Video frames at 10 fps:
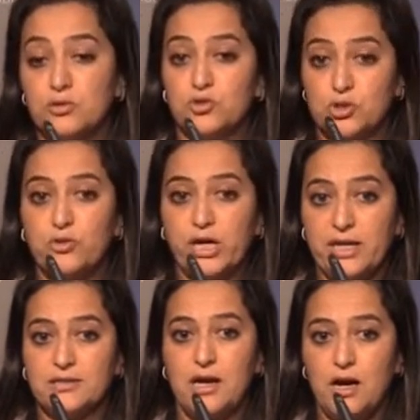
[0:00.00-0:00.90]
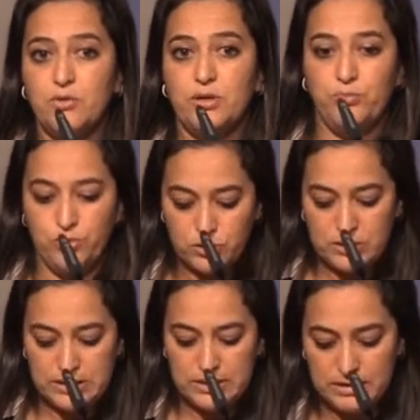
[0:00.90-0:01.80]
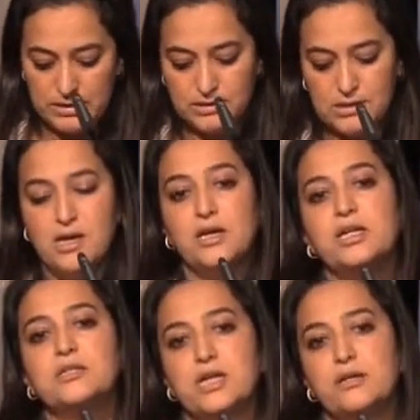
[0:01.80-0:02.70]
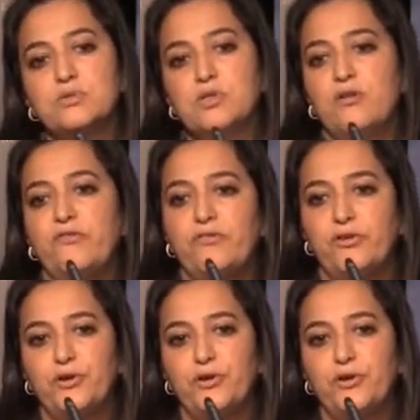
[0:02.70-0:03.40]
showcase how important it is in terms of